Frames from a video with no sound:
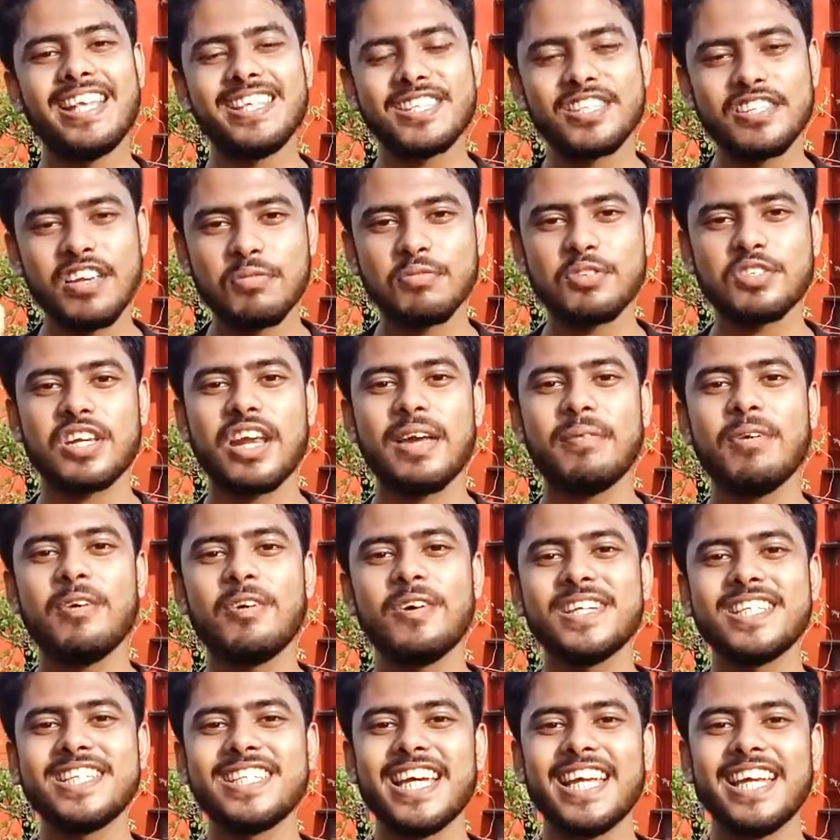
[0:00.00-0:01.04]
subscribe our
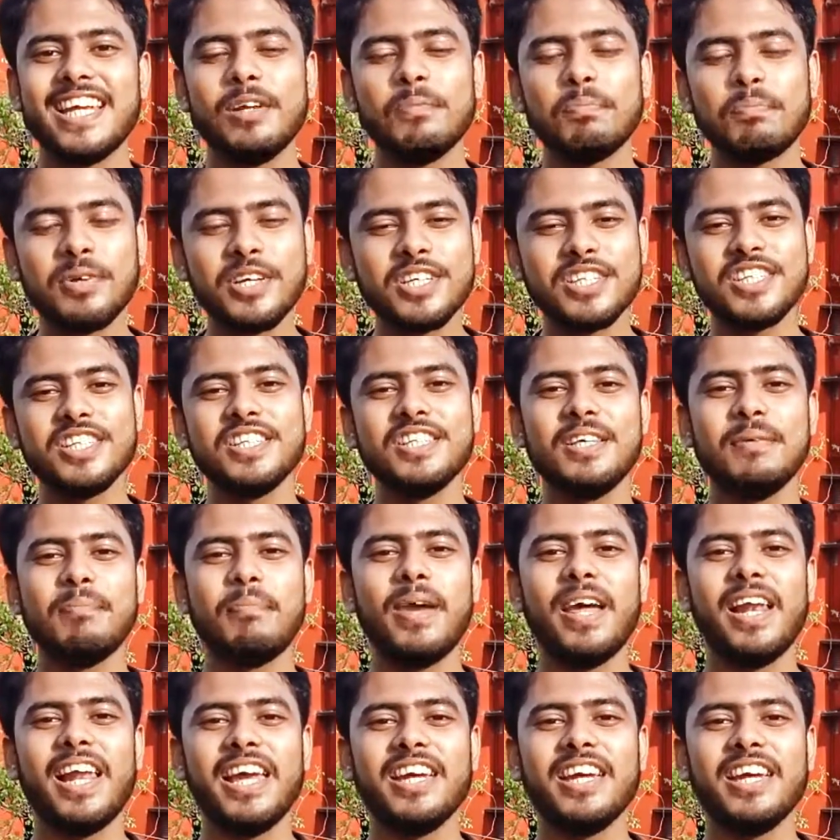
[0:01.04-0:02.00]
channel pressing the bell